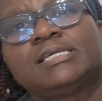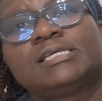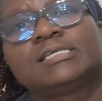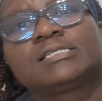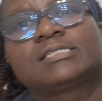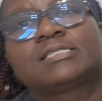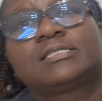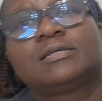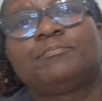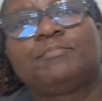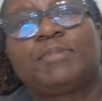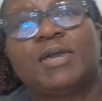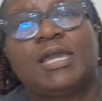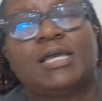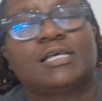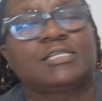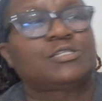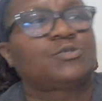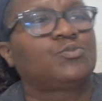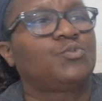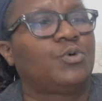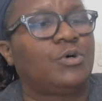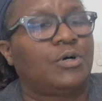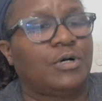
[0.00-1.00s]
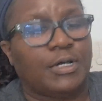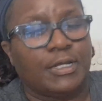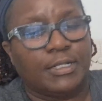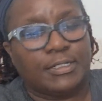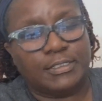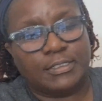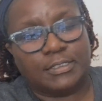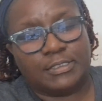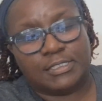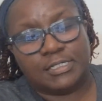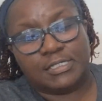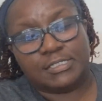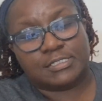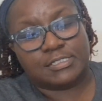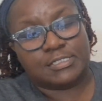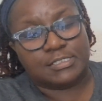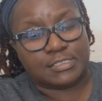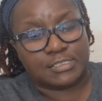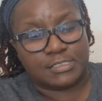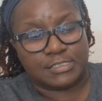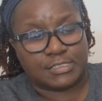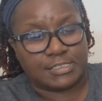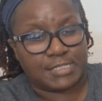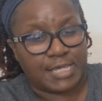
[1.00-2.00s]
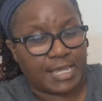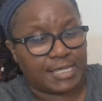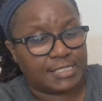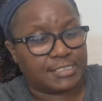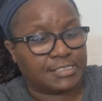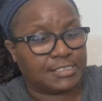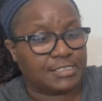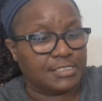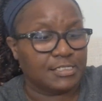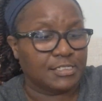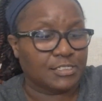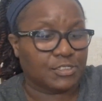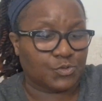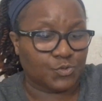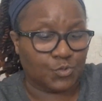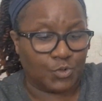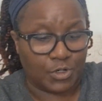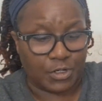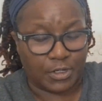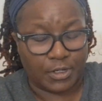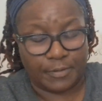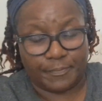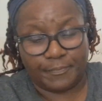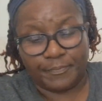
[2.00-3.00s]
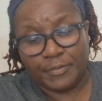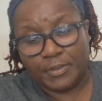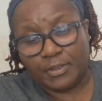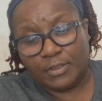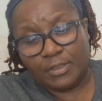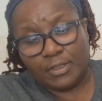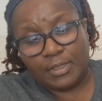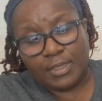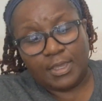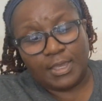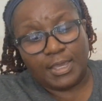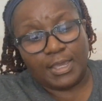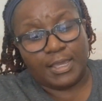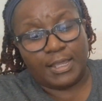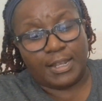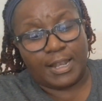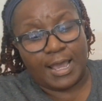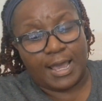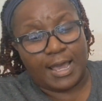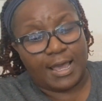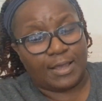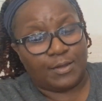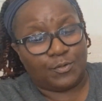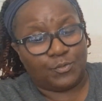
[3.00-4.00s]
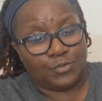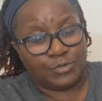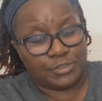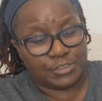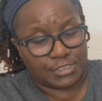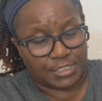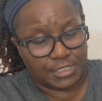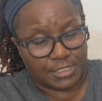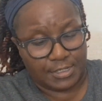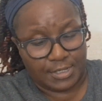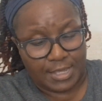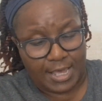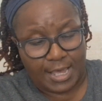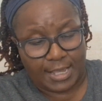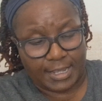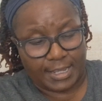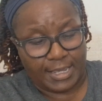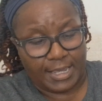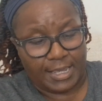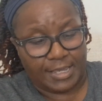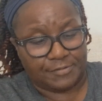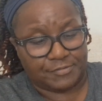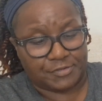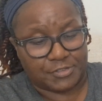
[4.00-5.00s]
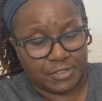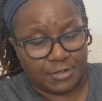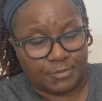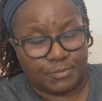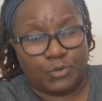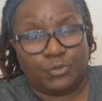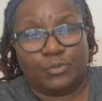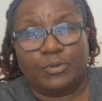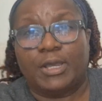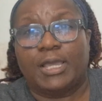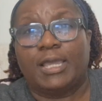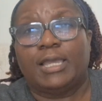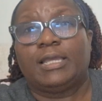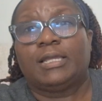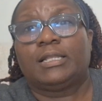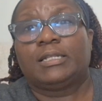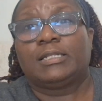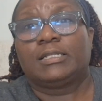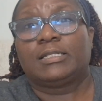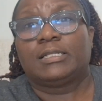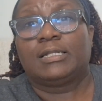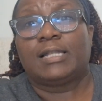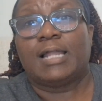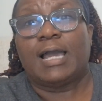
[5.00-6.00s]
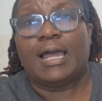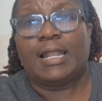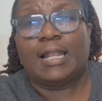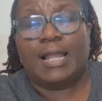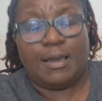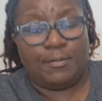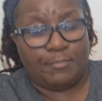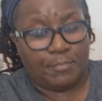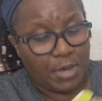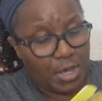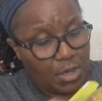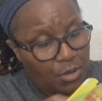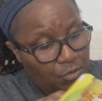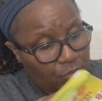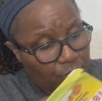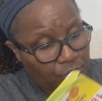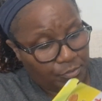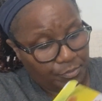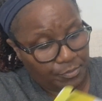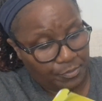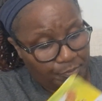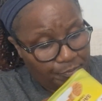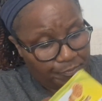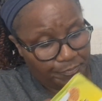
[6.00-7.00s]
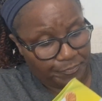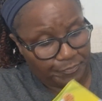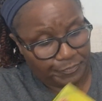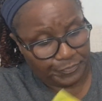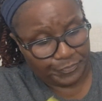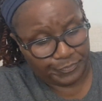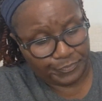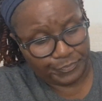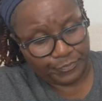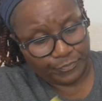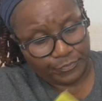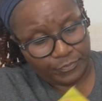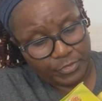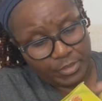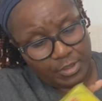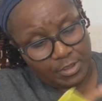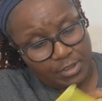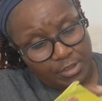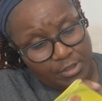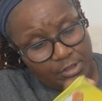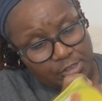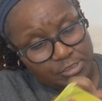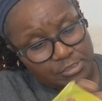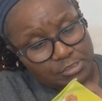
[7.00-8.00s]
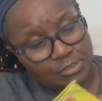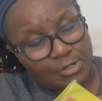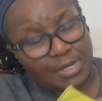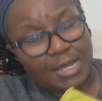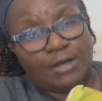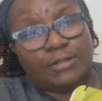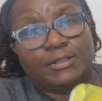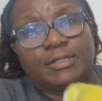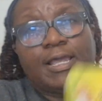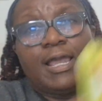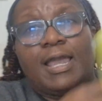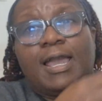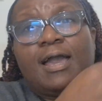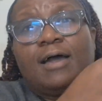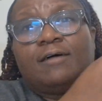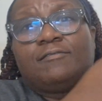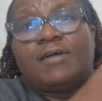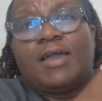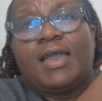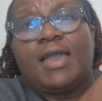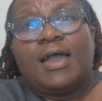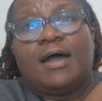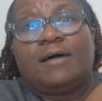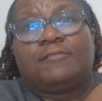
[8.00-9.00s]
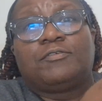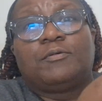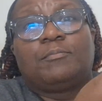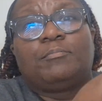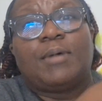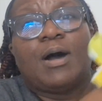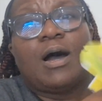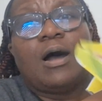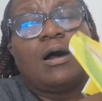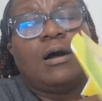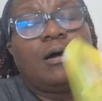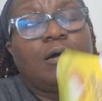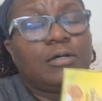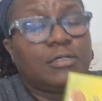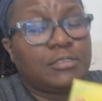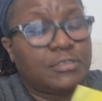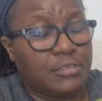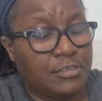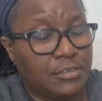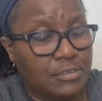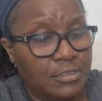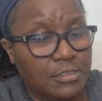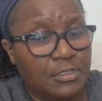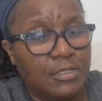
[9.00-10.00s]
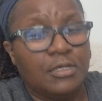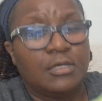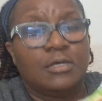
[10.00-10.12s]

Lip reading: is the best one. This is the tastiest one. And I gave some away the night I bought them. So I only have half a box.